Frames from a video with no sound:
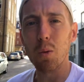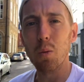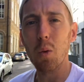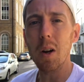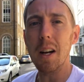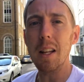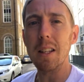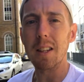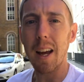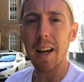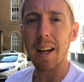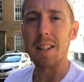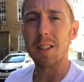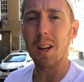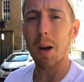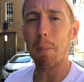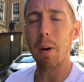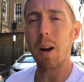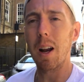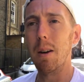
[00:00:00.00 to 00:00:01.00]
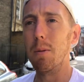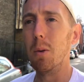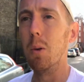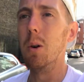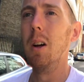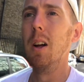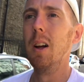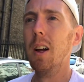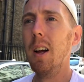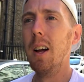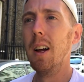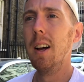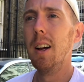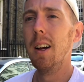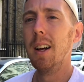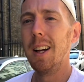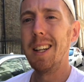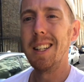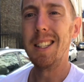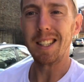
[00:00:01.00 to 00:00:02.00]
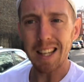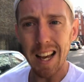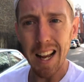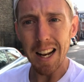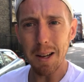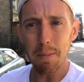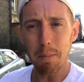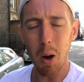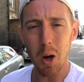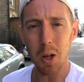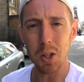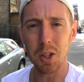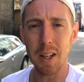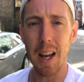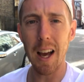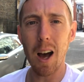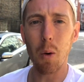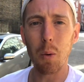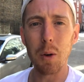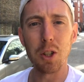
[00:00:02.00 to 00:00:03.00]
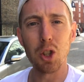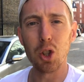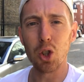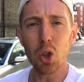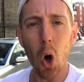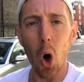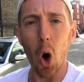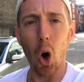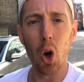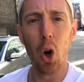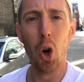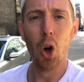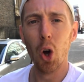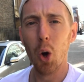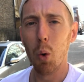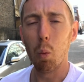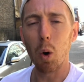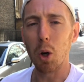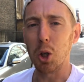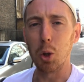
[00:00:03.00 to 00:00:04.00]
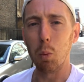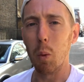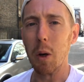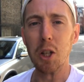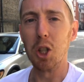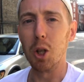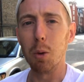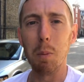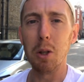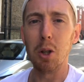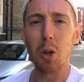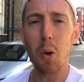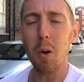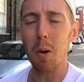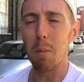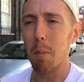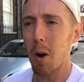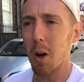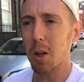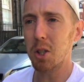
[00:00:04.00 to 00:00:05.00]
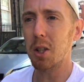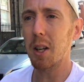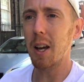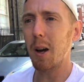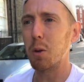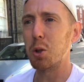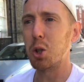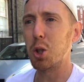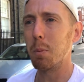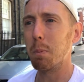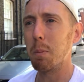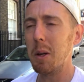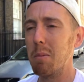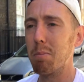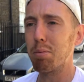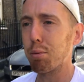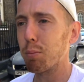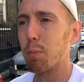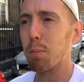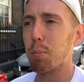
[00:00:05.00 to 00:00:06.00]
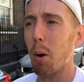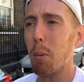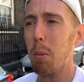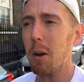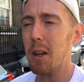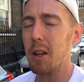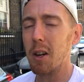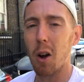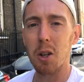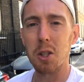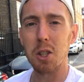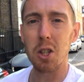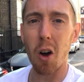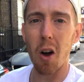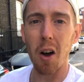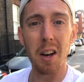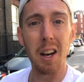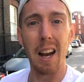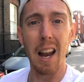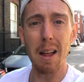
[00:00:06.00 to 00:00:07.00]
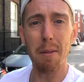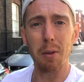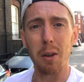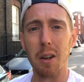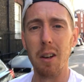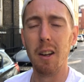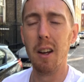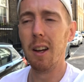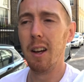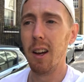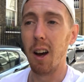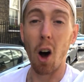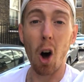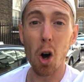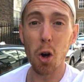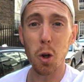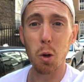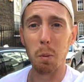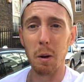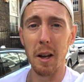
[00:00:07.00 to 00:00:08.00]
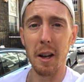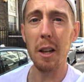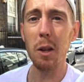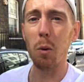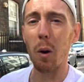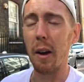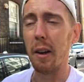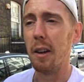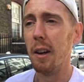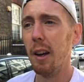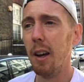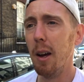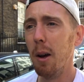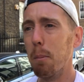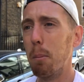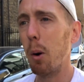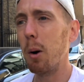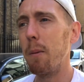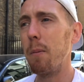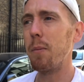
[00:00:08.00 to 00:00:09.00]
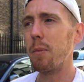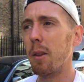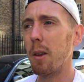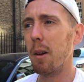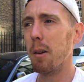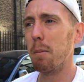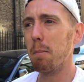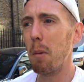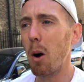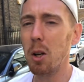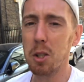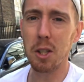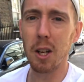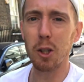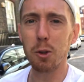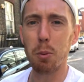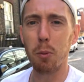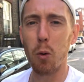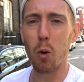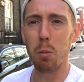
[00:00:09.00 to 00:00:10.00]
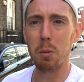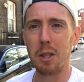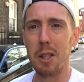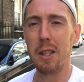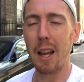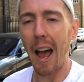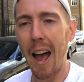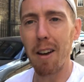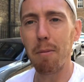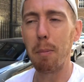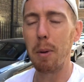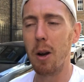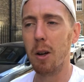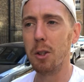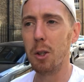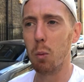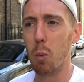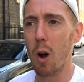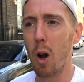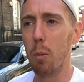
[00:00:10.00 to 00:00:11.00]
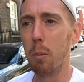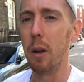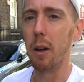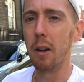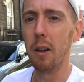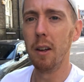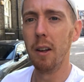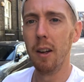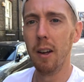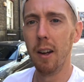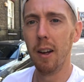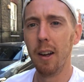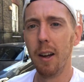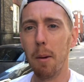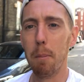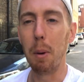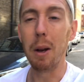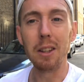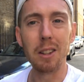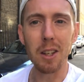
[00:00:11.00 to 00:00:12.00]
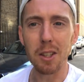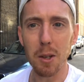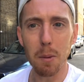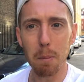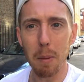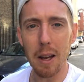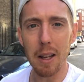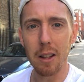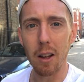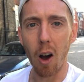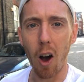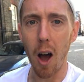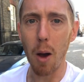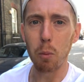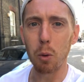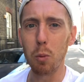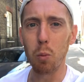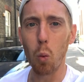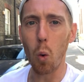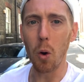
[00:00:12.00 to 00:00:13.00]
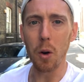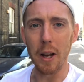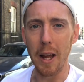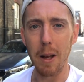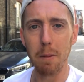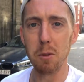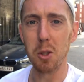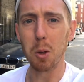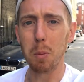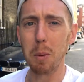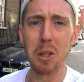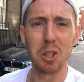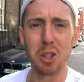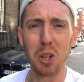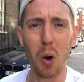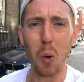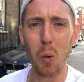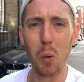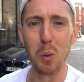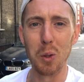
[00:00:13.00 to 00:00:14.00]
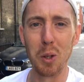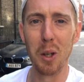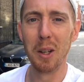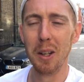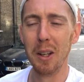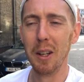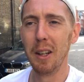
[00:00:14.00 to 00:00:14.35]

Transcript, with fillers: to really take us up a level. Selling Martial is not what we should be doing. Martial should be probably in our starting 11, arguably anyway. But Martial's performances have been underwhelming. But it doesn't mean that I would want him to be sold.